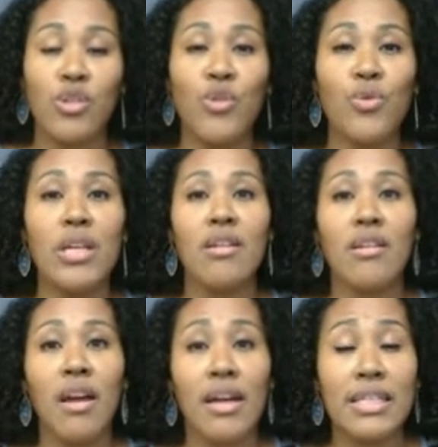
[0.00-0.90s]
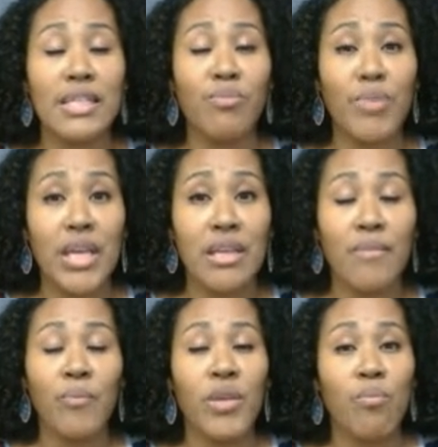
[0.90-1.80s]
You cannot
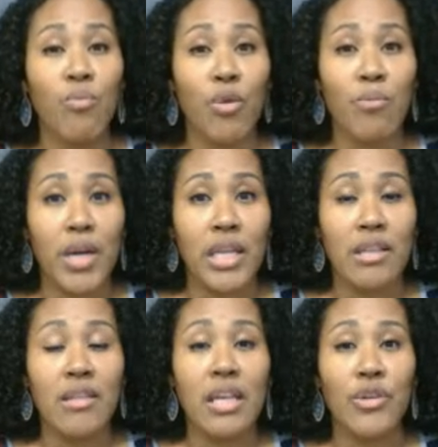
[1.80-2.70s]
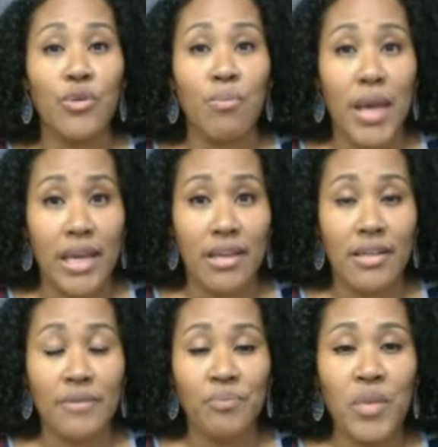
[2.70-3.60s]
spend more money than you
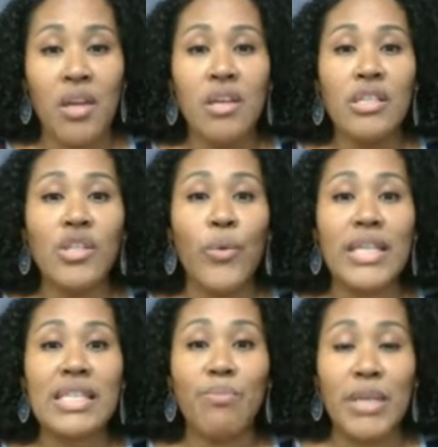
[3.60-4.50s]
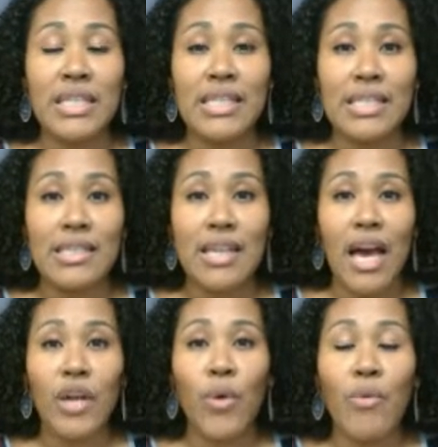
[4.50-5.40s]
make. So expenses,
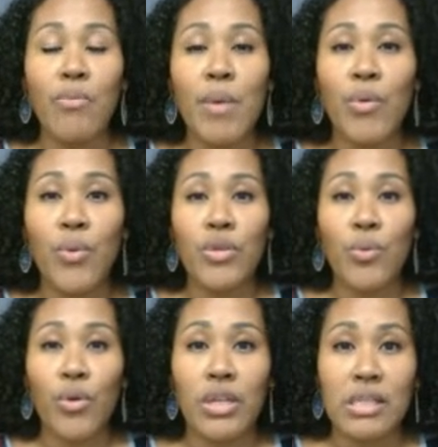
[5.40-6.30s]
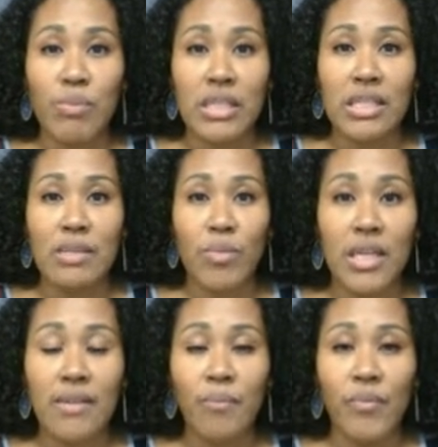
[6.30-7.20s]
how do I remember what the word expenses
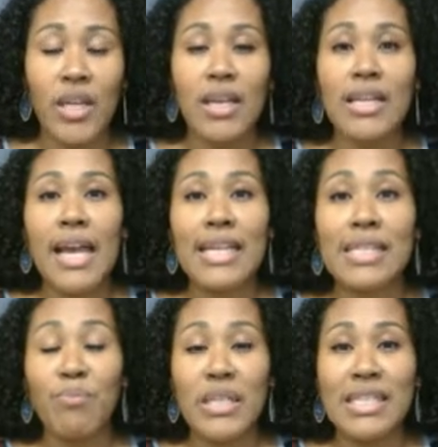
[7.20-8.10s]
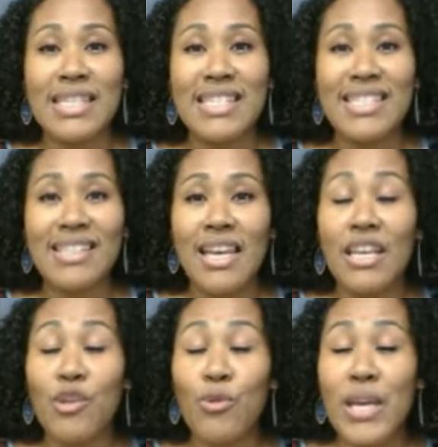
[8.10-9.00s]
mean? Expenses,
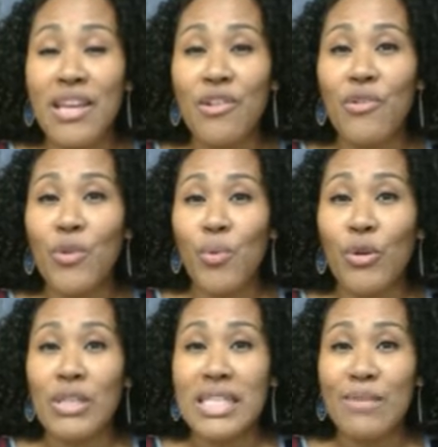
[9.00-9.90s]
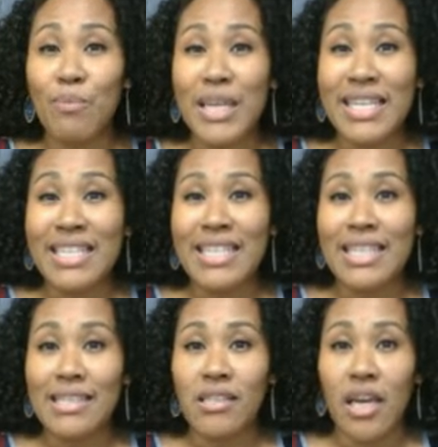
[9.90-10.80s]
you hear the word spend
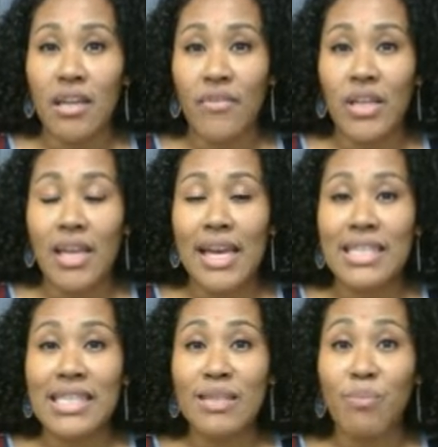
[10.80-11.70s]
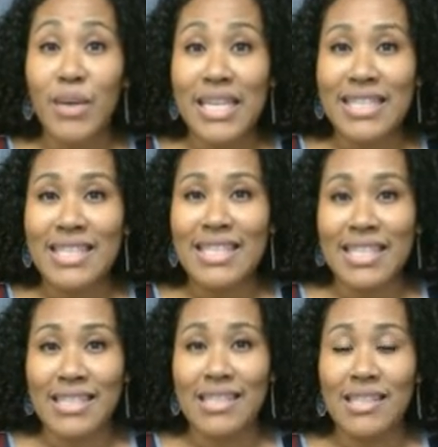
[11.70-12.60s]
inside of it.
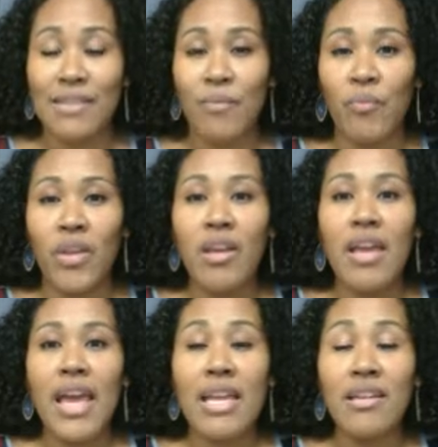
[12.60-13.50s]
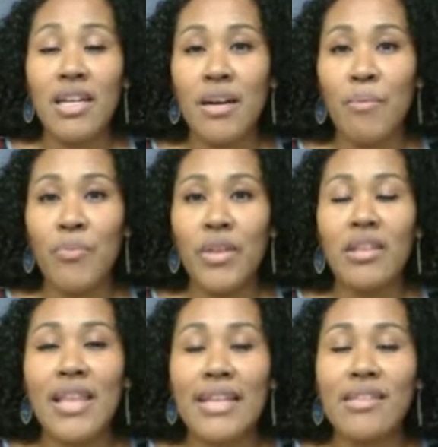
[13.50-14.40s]
Expenses. Income,
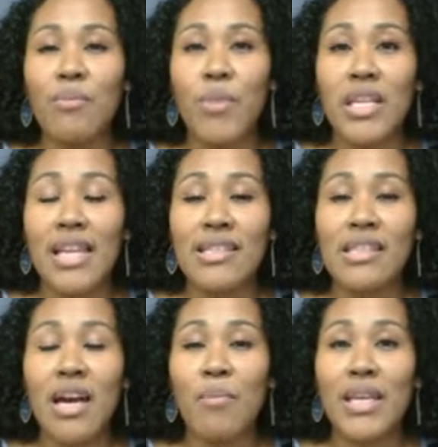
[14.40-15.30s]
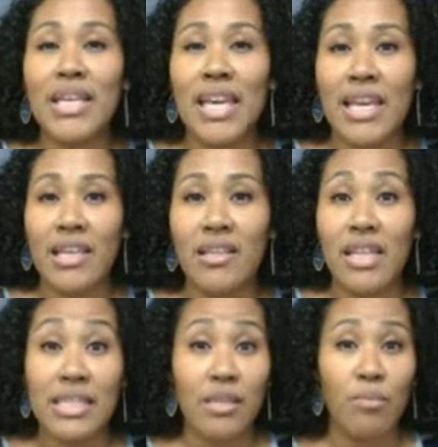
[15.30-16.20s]
that's the money that's coming in.
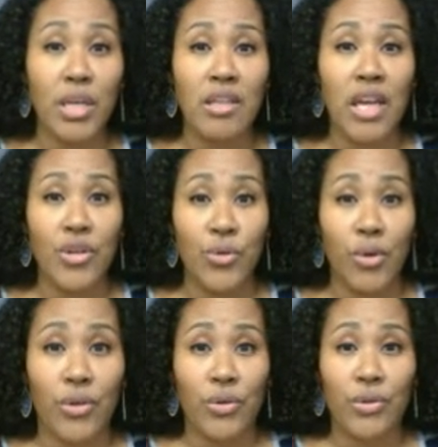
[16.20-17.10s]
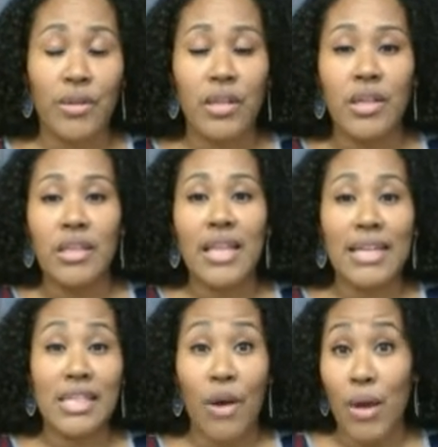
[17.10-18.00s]
That's the money that you earn.
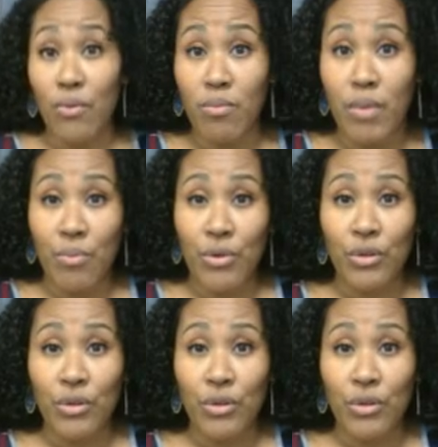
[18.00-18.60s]
That's how I remember.